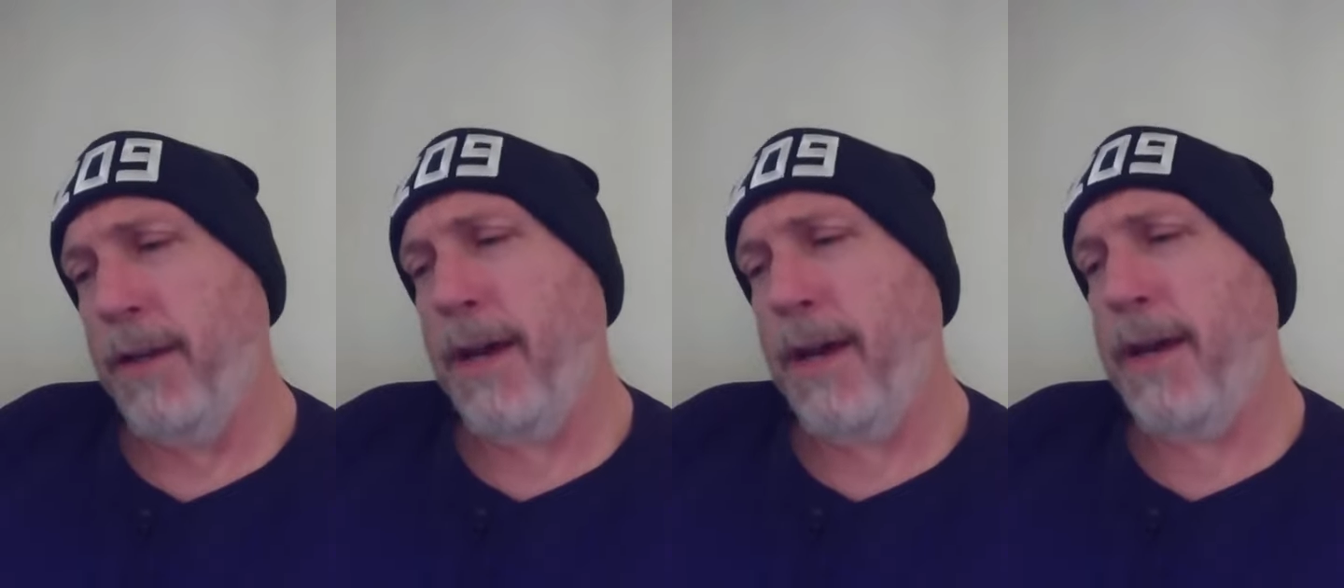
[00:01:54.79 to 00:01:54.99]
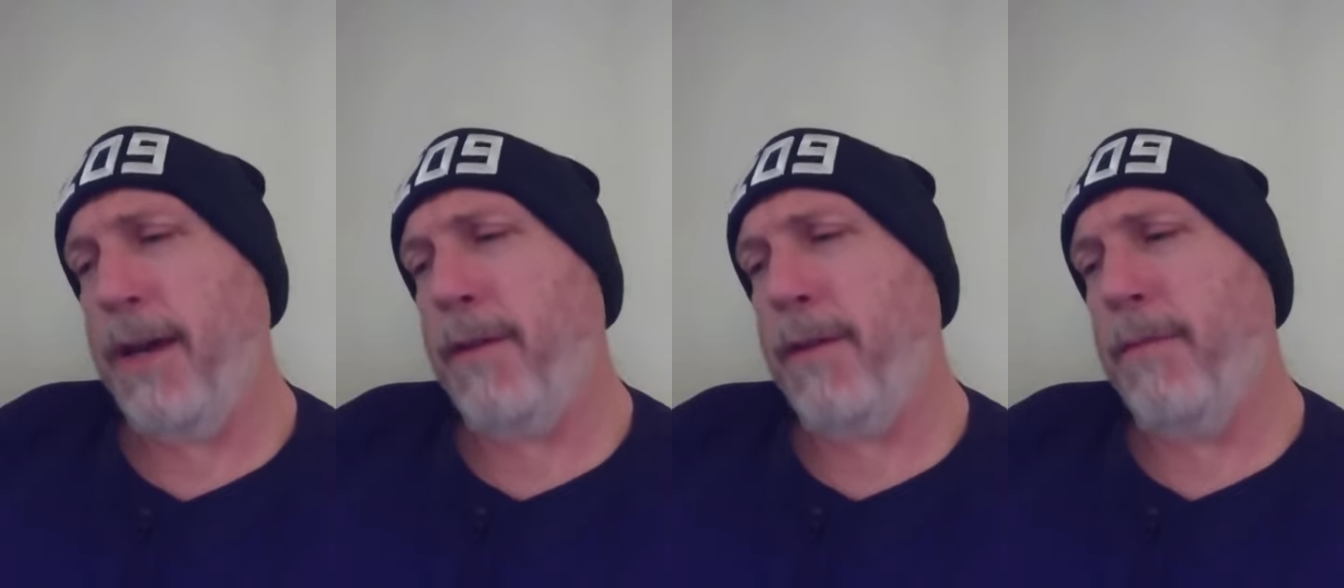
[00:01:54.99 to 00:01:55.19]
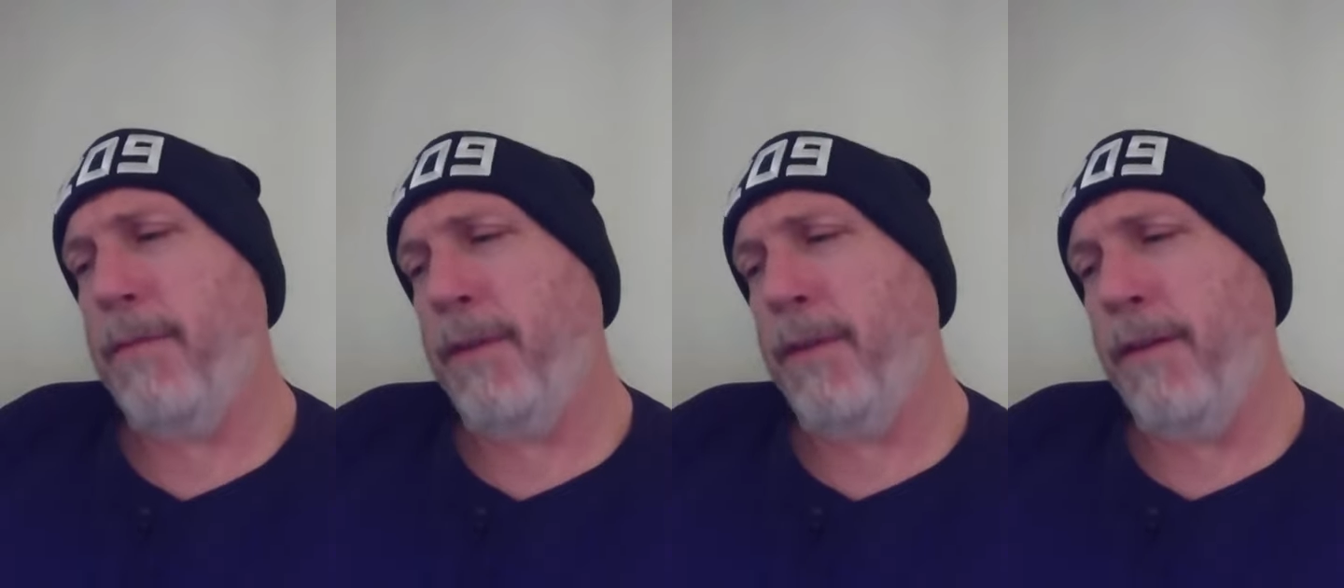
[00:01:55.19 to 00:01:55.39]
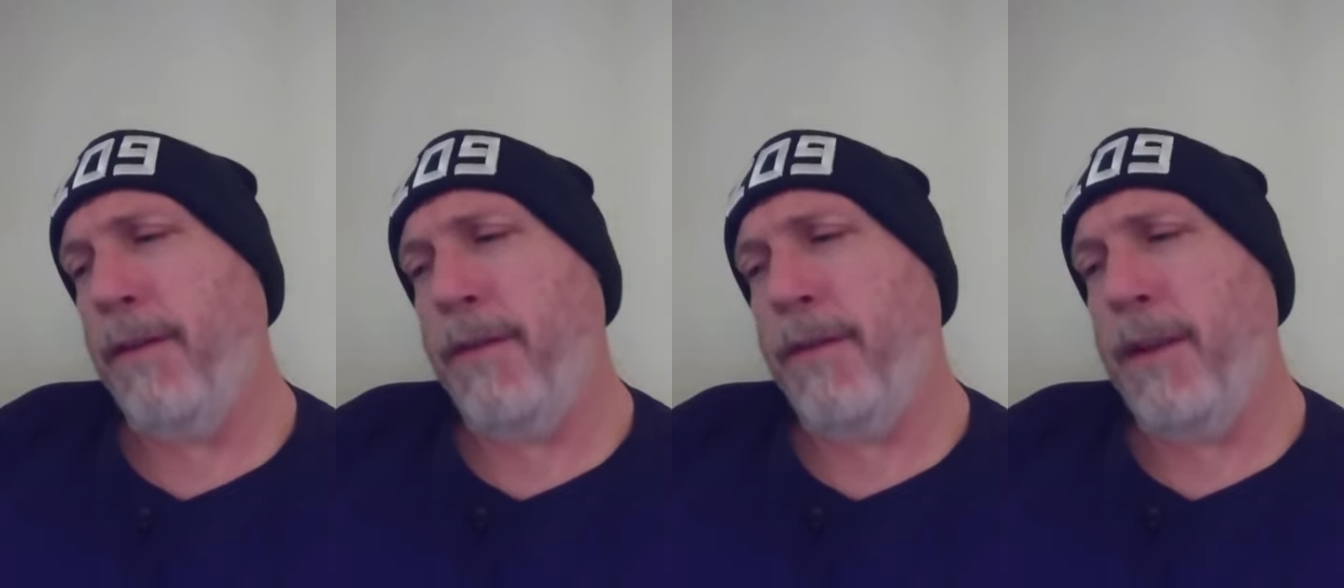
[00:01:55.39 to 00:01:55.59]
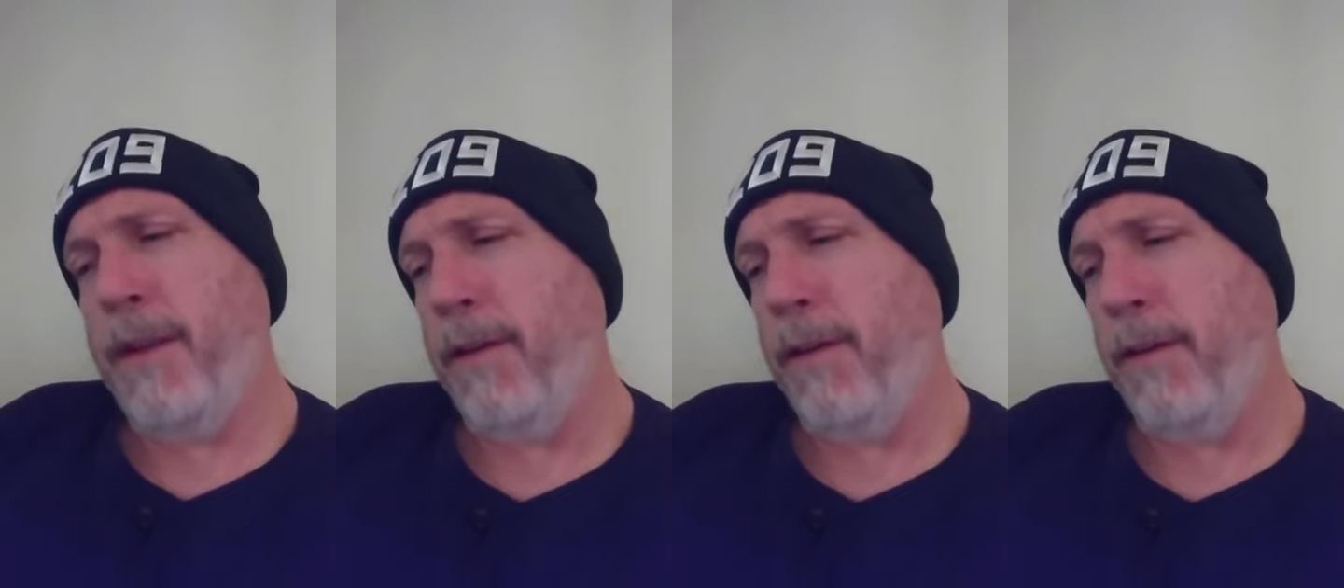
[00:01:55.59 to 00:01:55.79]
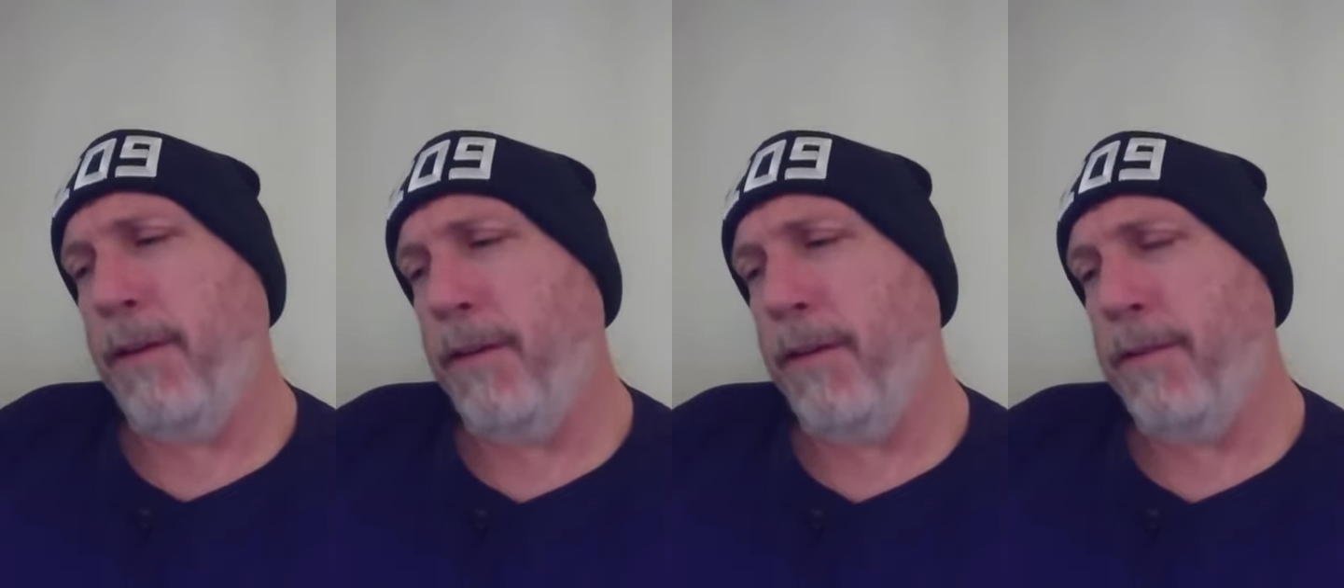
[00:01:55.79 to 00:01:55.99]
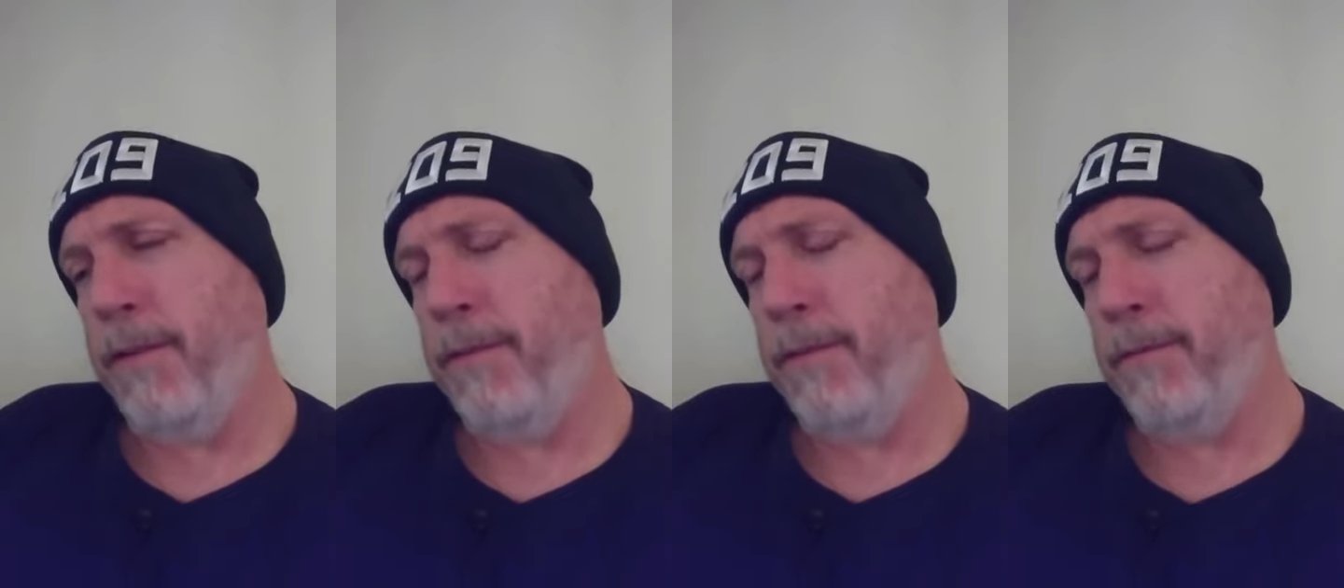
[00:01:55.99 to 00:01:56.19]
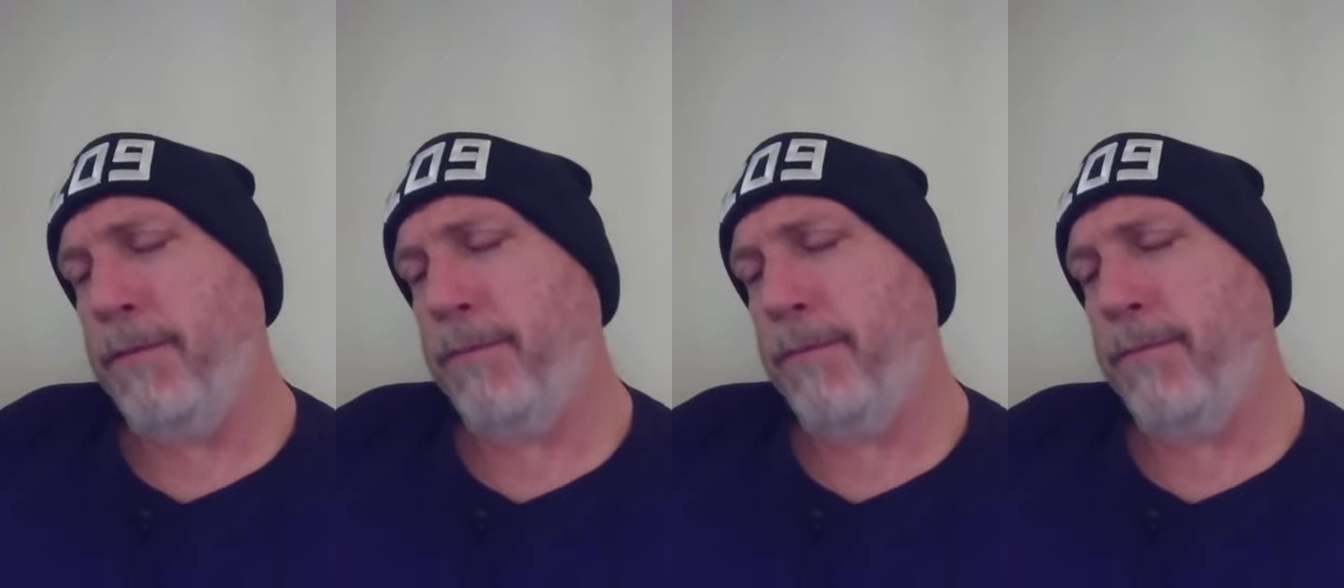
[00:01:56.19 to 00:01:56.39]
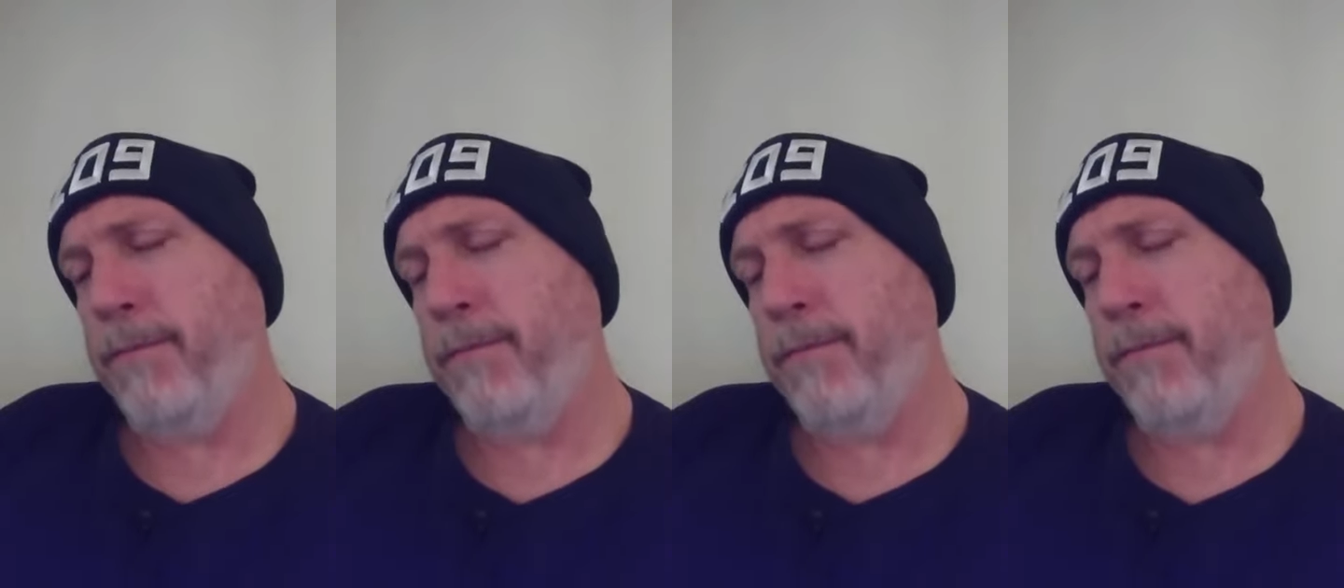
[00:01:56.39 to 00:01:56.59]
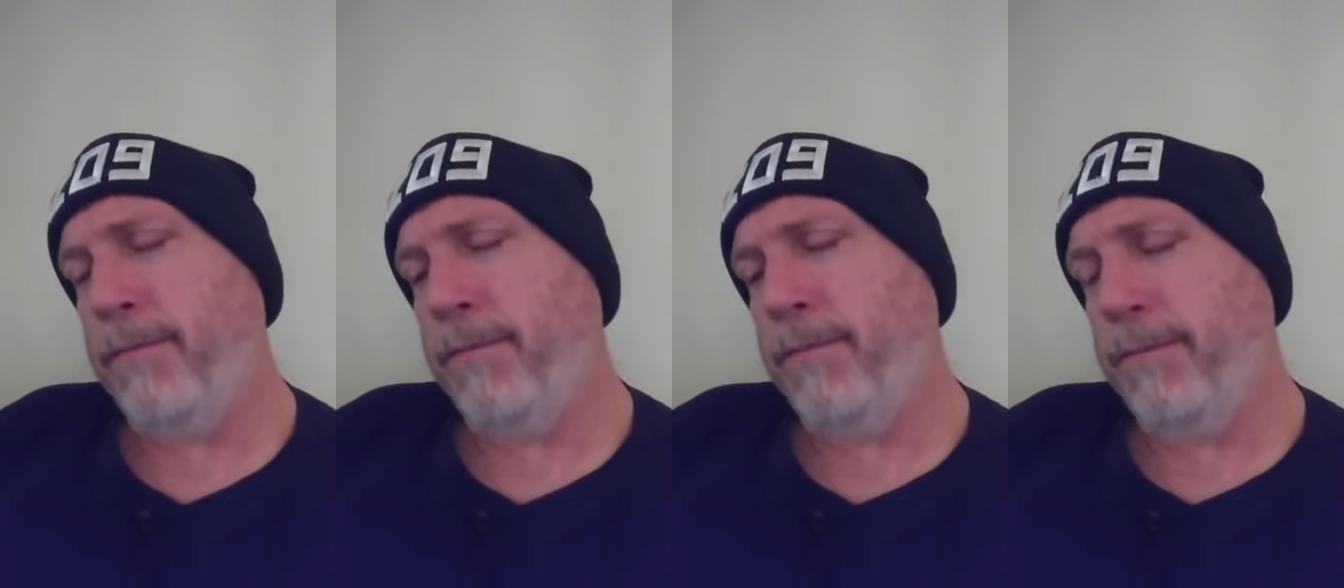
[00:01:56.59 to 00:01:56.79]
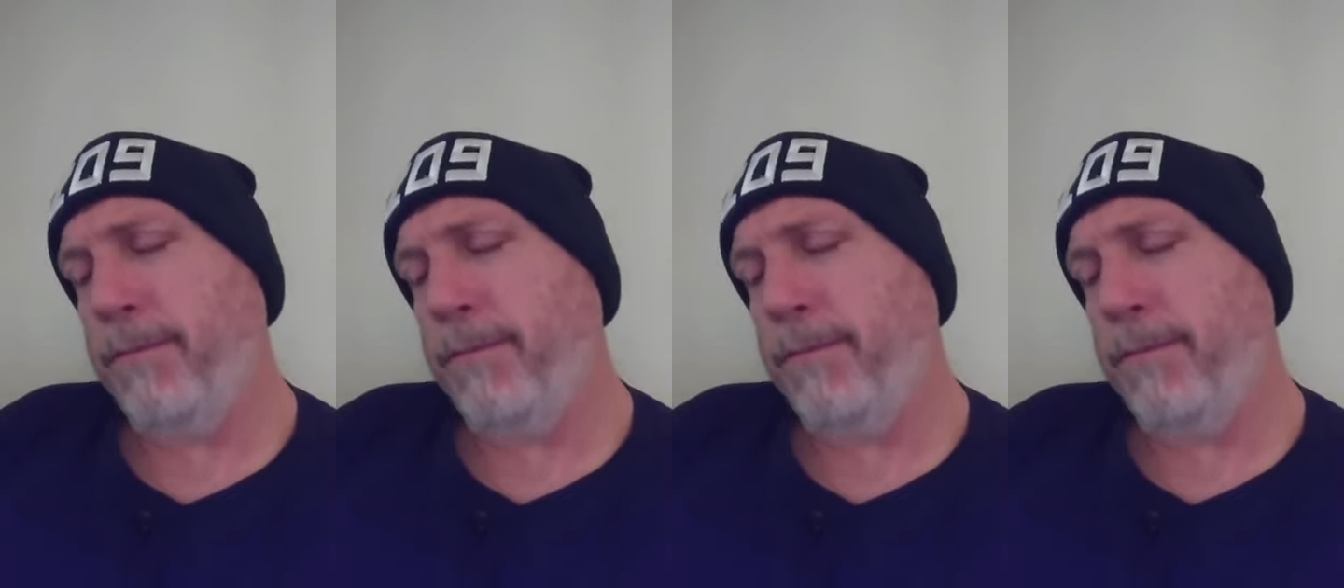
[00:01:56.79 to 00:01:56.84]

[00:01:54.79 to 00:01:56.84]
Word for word: I'm living in